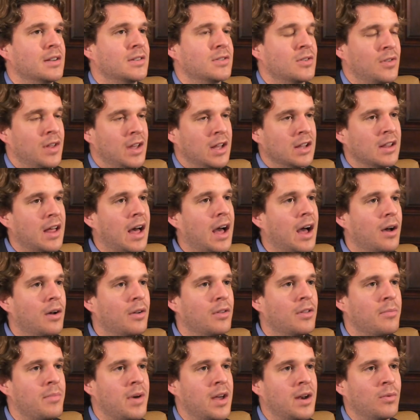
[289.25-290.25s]
and so they
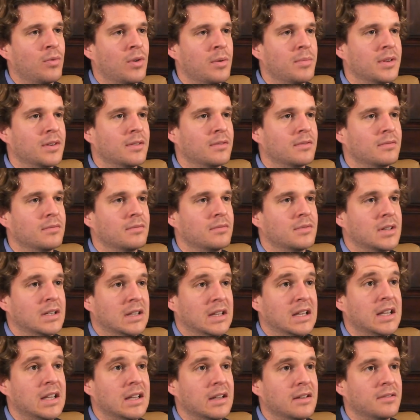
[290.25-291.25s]
allow the men and women
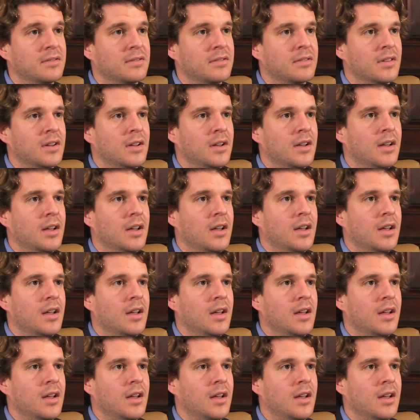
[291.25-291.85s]
to leave.